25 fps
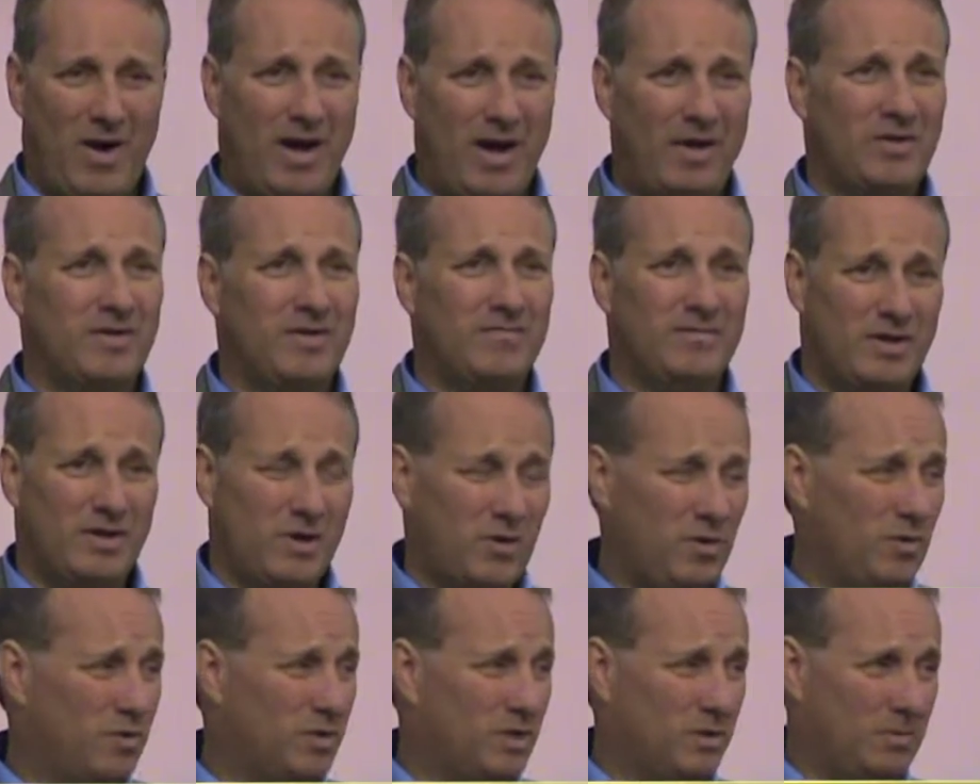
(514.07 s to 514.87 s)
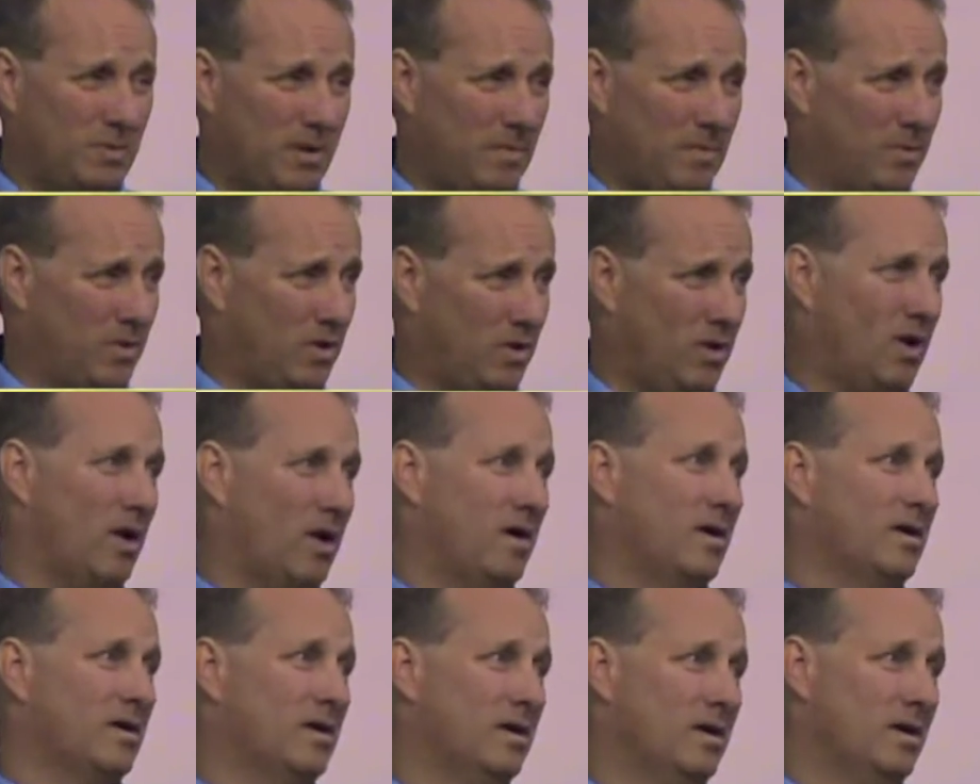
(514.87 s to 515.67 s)
I don't even know who these
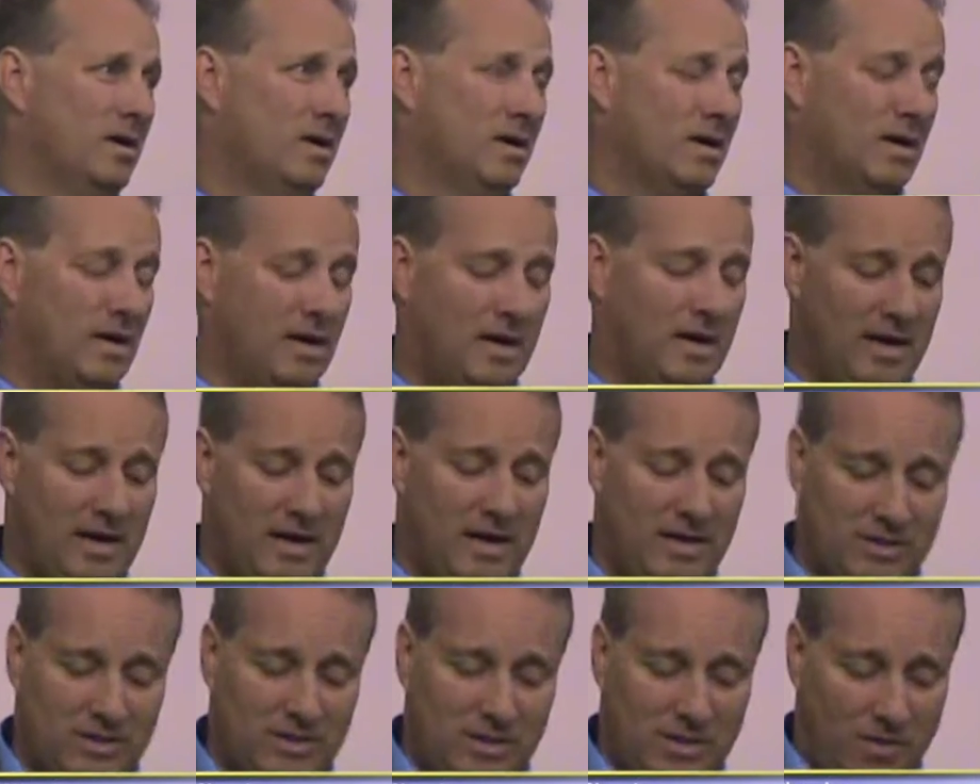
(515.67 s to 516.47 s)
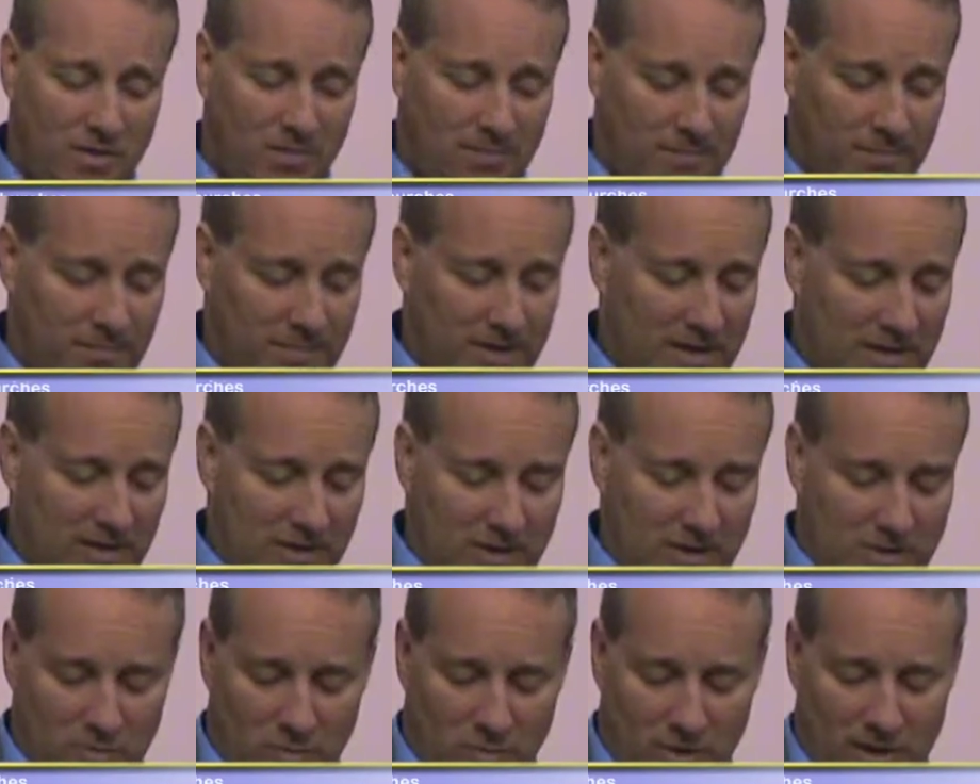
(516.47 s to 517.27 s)
people. So that's
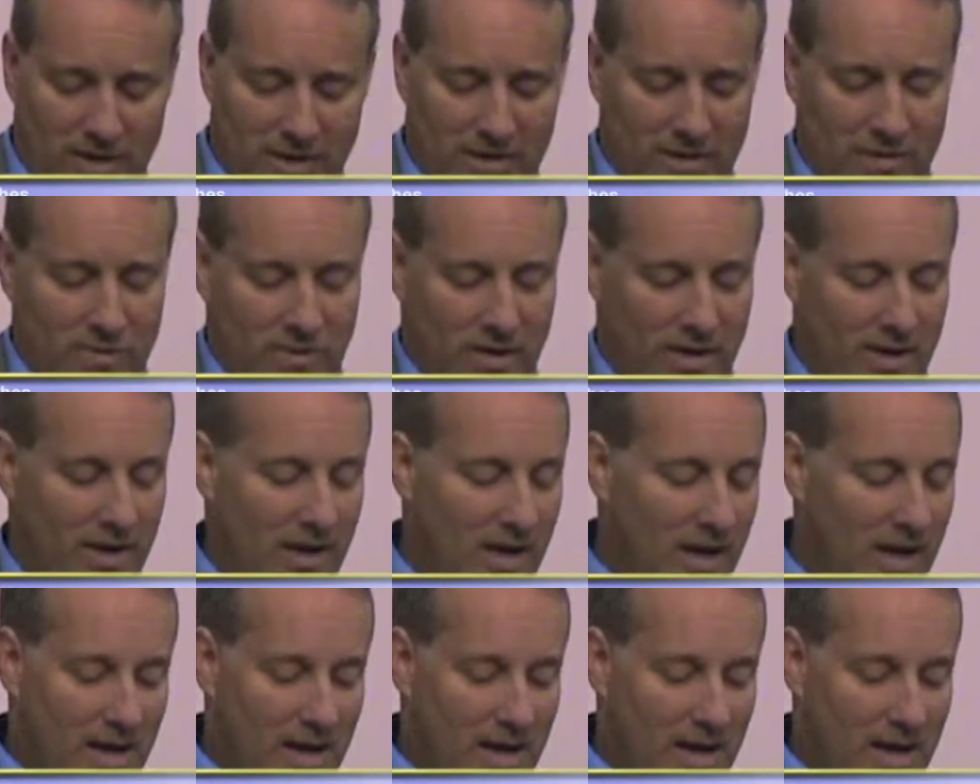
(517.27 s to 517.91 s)
a good way to do it.